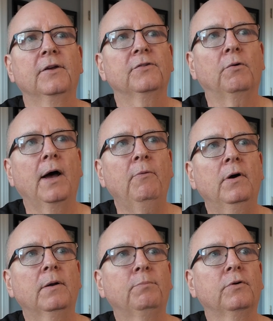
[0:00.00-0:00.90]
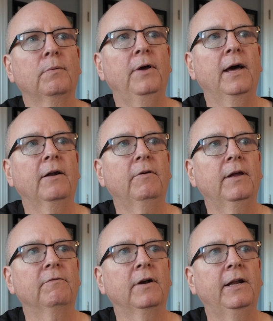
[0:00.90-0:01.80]
So I want to put a
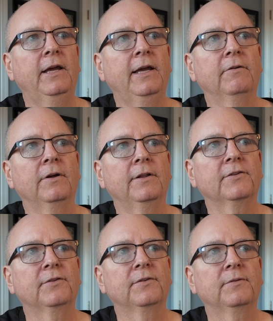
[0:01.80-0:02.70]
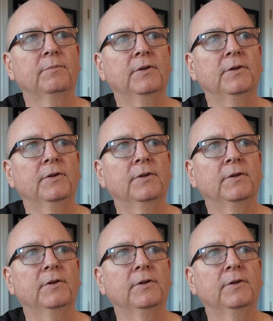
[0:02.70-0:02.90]
battery right here on this,